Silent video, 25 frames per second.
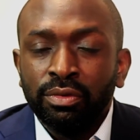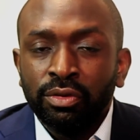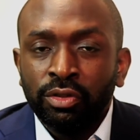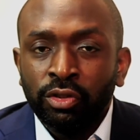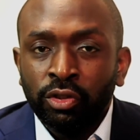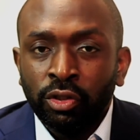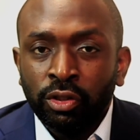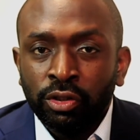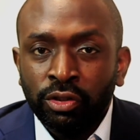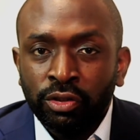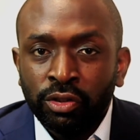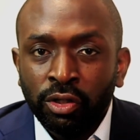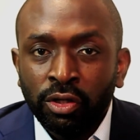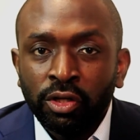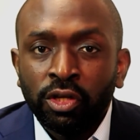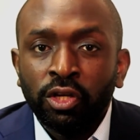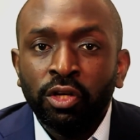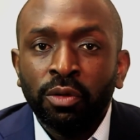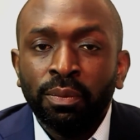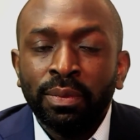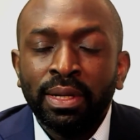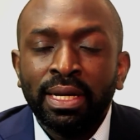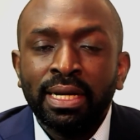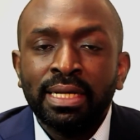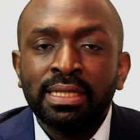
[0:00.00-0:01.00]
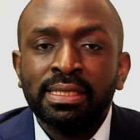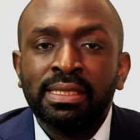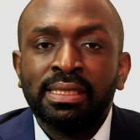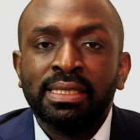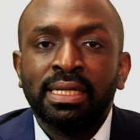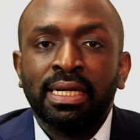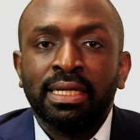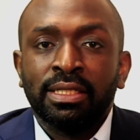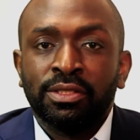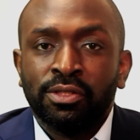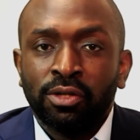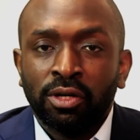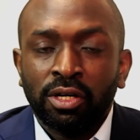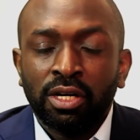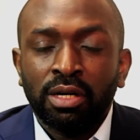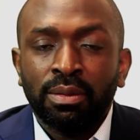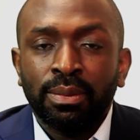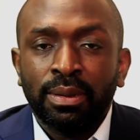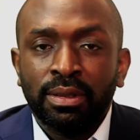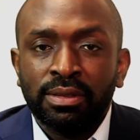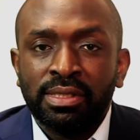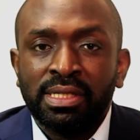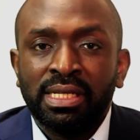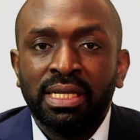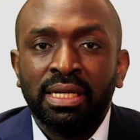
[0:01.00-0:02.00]
your document and talking
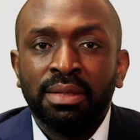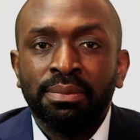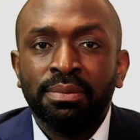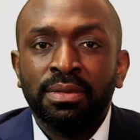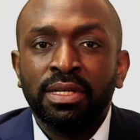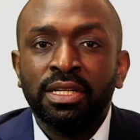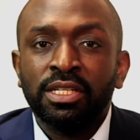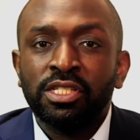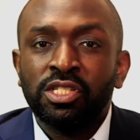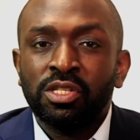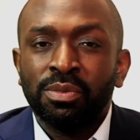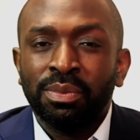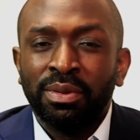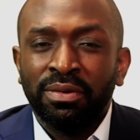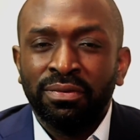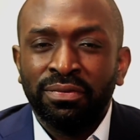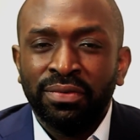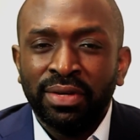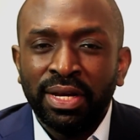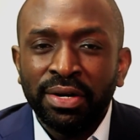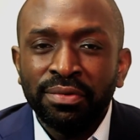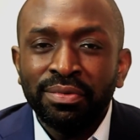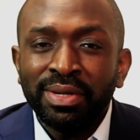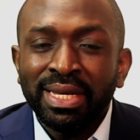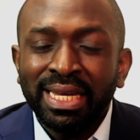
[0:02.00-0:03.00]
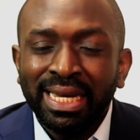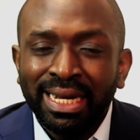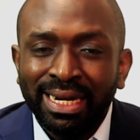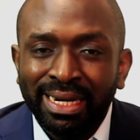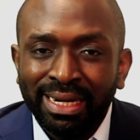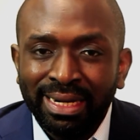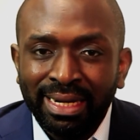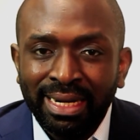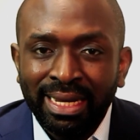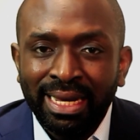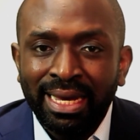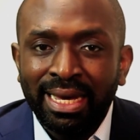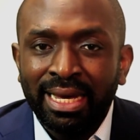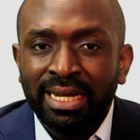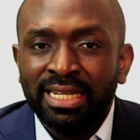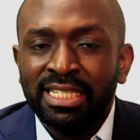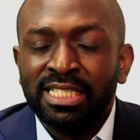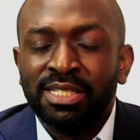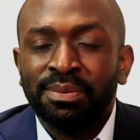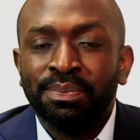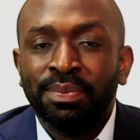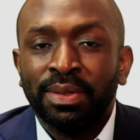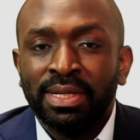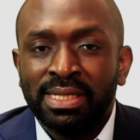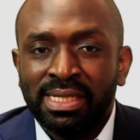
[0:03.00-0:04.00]
about team needs to be very clear and
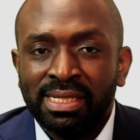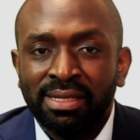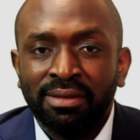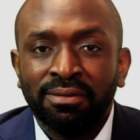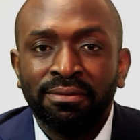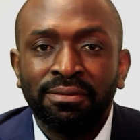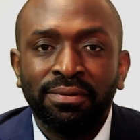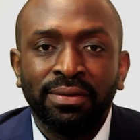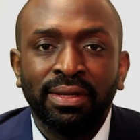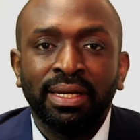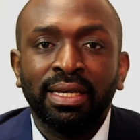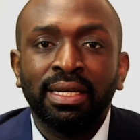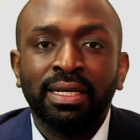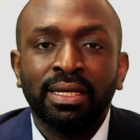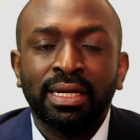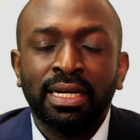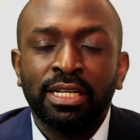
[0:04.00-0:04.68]
specific